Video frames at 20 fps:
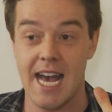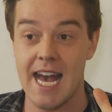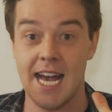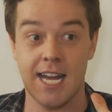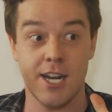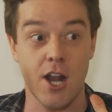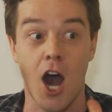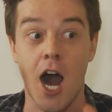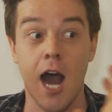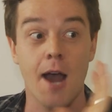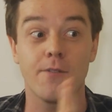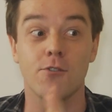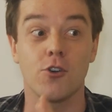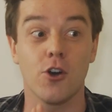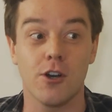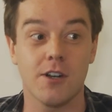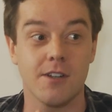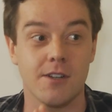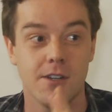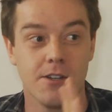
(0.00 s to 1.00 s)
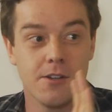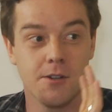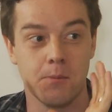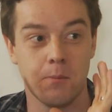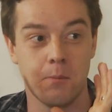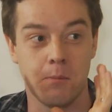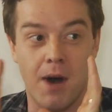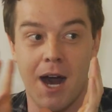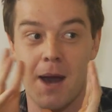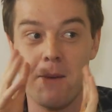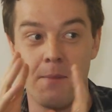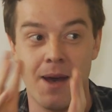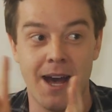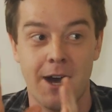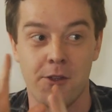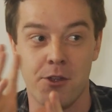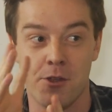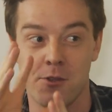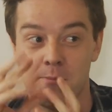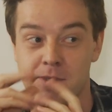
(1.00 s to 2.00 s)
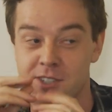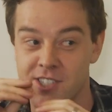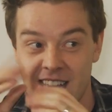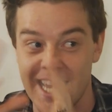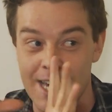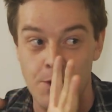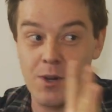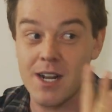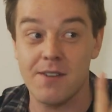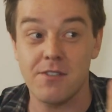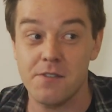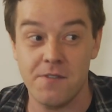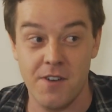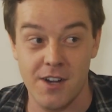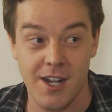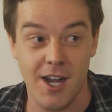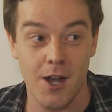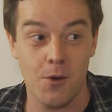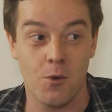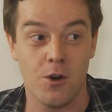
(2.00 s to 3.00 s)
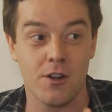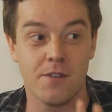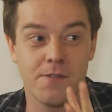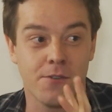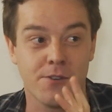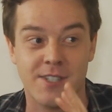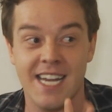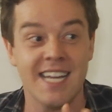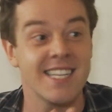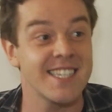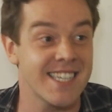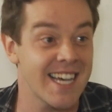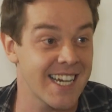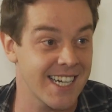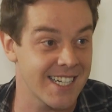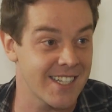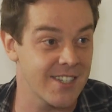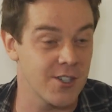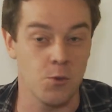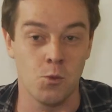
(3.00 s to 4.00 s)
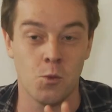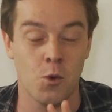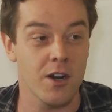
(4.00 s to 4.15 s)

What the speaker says: And I've got my mouth saying whatever the fuck I want for 10 seconds.